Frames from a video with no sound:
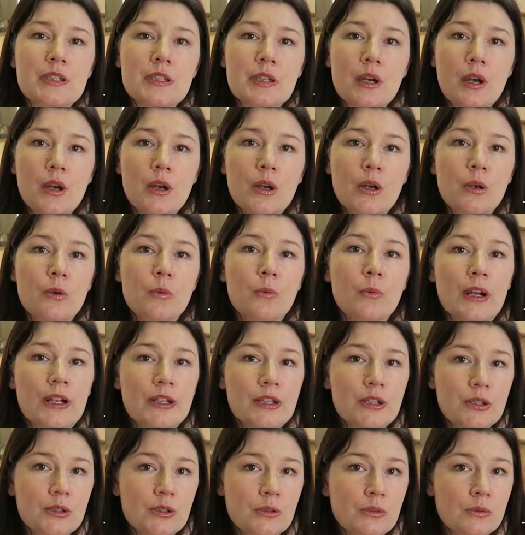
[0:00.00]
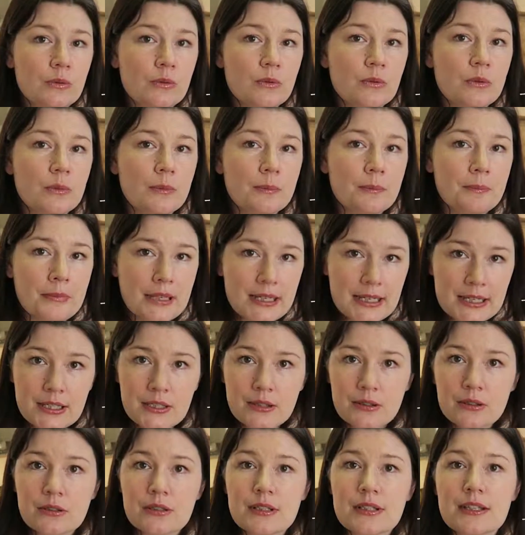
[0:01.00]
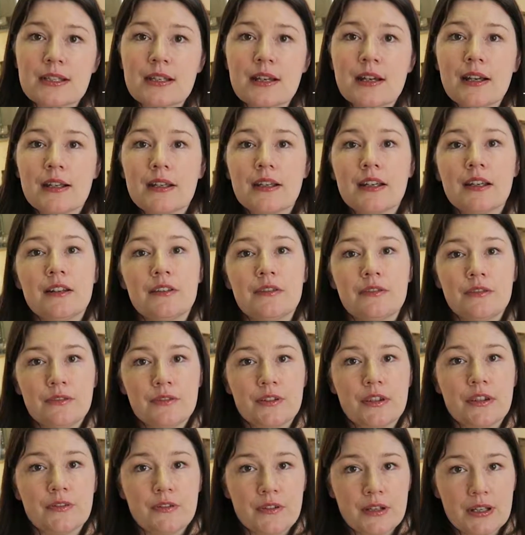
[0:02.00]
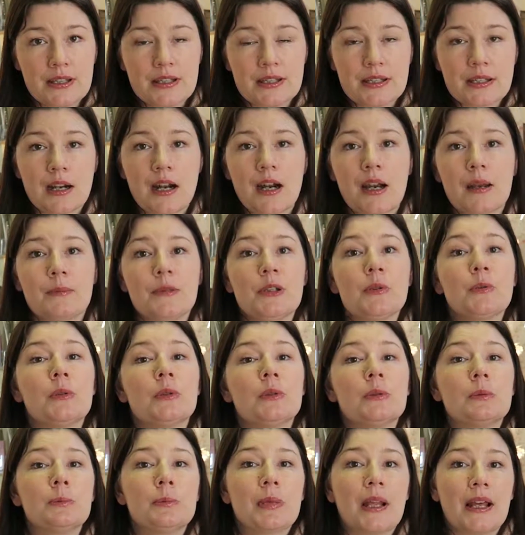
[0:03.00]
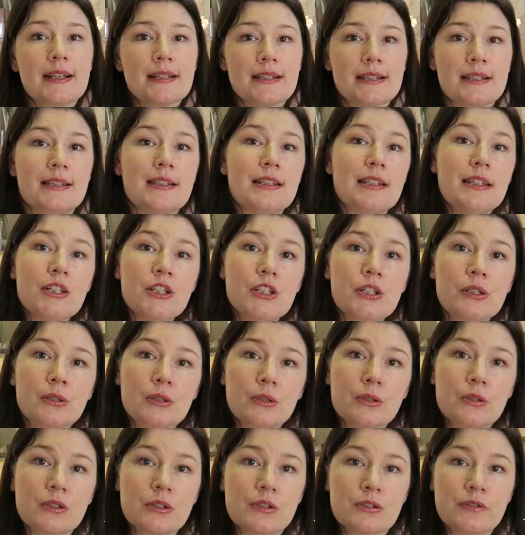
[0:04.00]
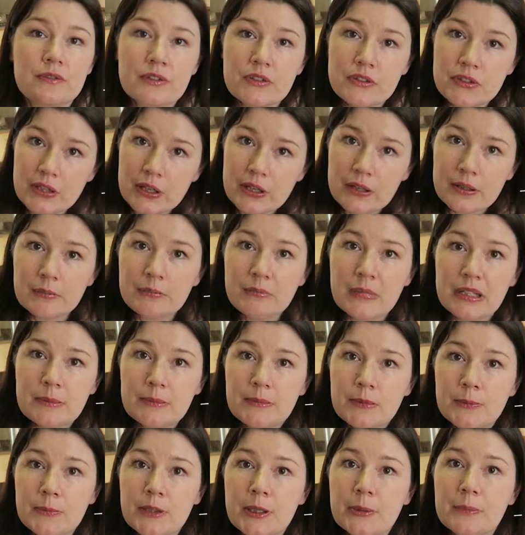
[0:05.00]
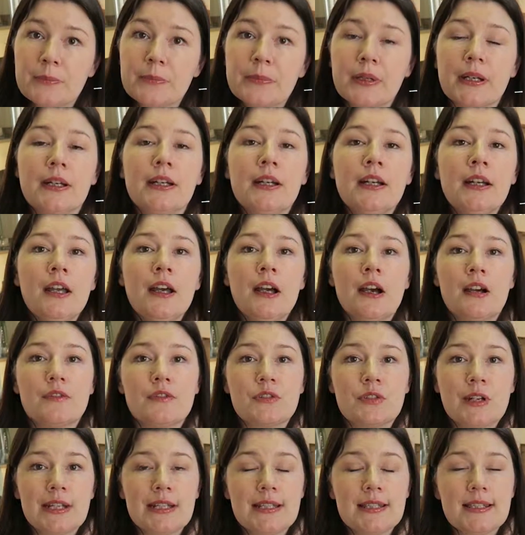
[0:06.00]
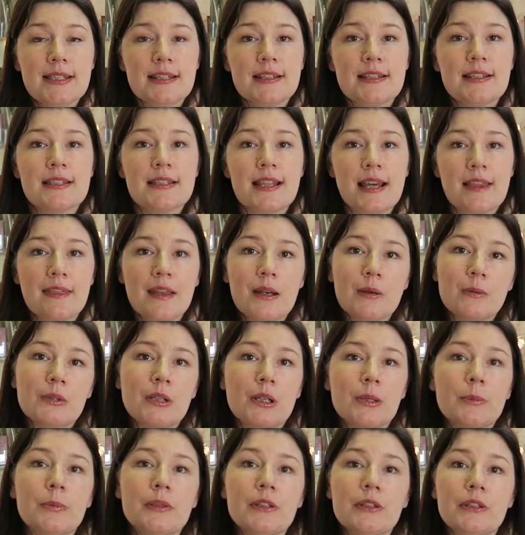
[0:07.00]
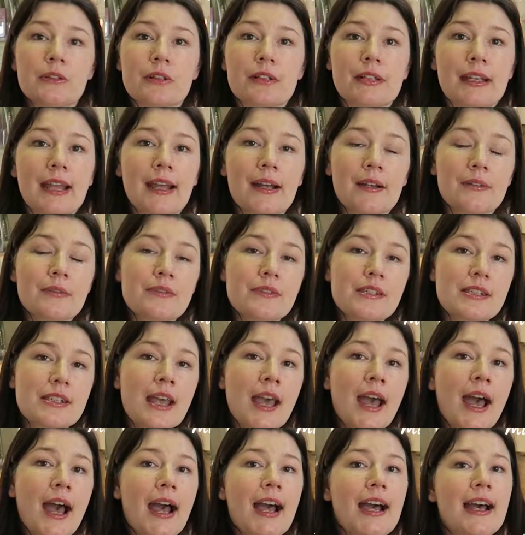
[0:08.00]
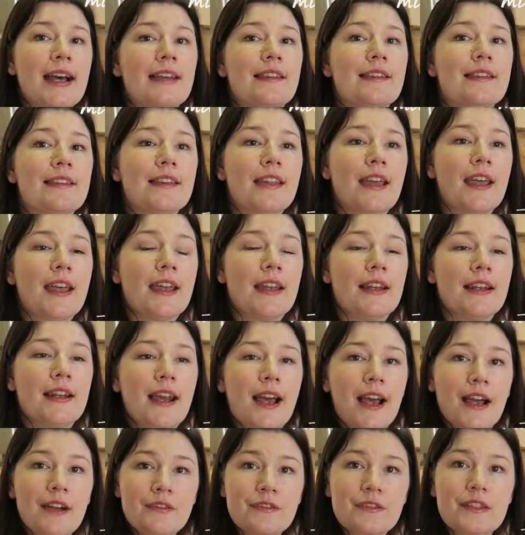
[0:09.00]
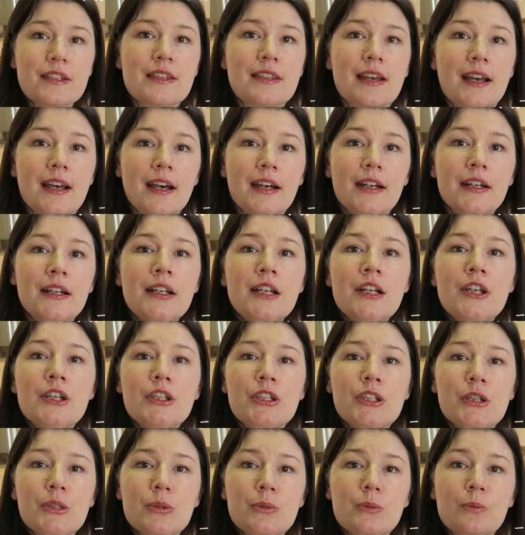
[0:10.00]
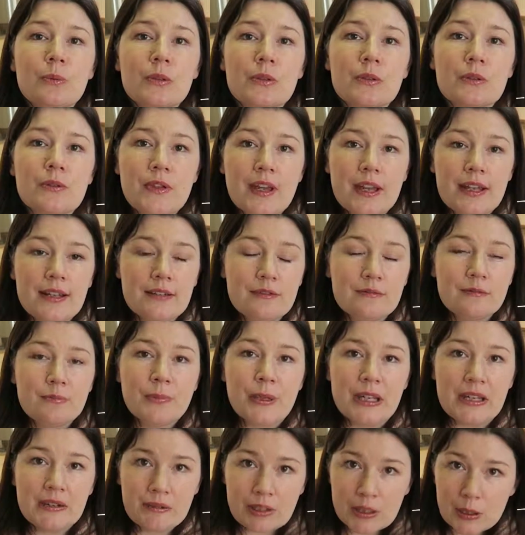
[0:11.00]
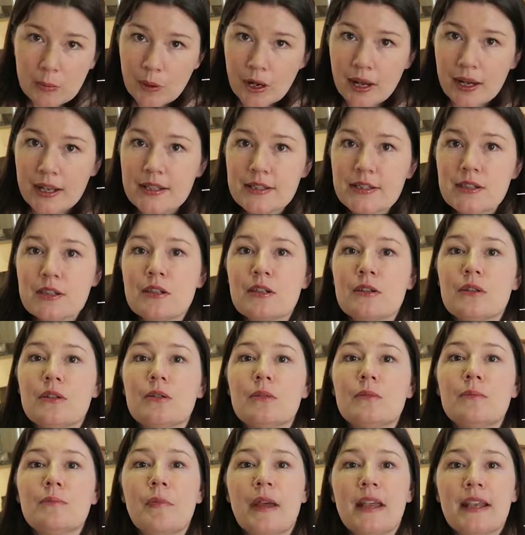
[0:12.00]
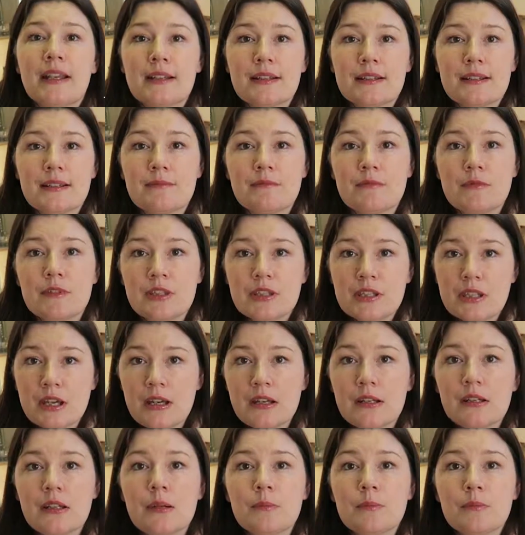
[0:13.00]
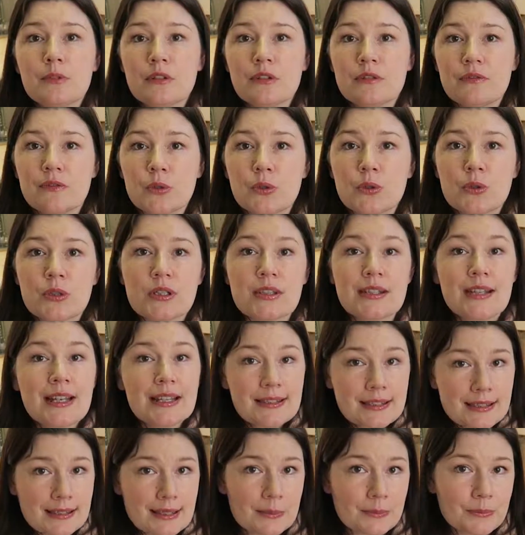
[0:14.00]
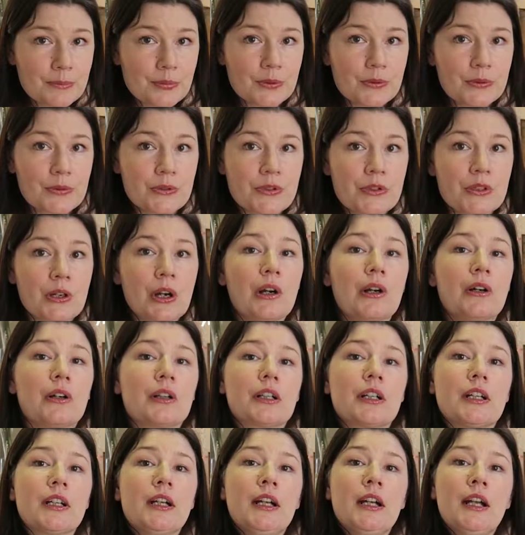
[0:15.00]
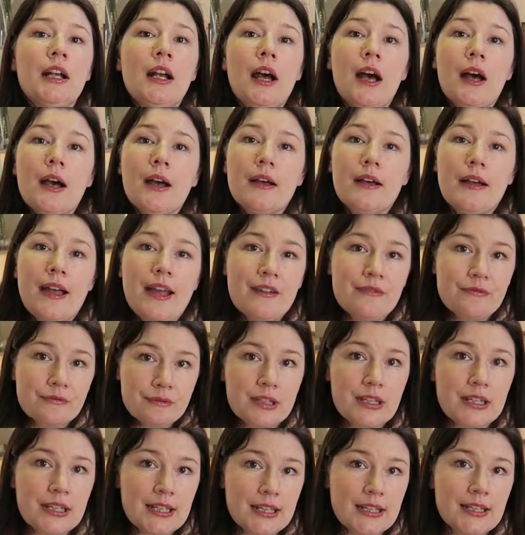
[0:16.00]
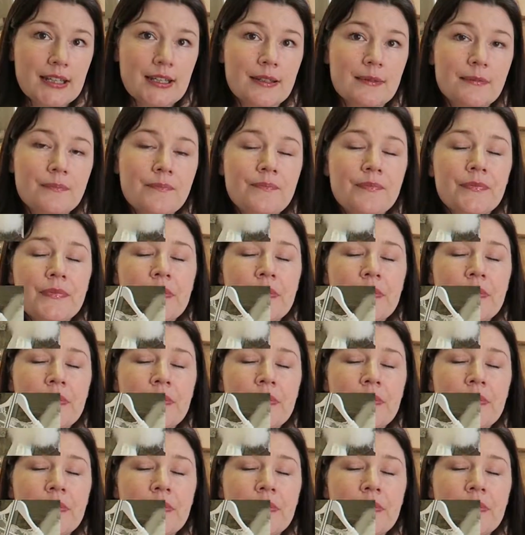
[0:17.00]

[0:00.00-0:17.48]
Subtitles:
So when you meet your designer for the first time, you will place an initial order of a certain minimum number of dresses, and that will open your account, and then after that you will then be required to make a certain number of orders as sample stock every year.